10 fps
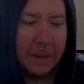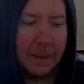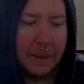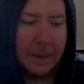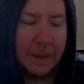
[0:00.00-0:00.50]

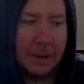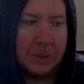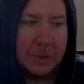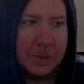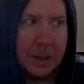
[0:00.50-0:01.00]
It was
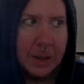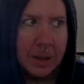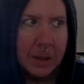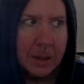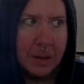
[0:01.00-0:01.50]
like,
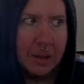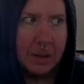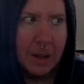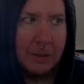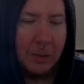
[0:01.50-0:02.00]
I've
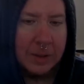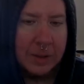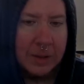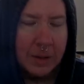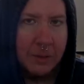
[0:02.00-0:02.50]
only done it a
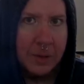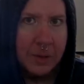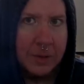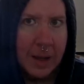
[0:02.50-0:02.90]
few times,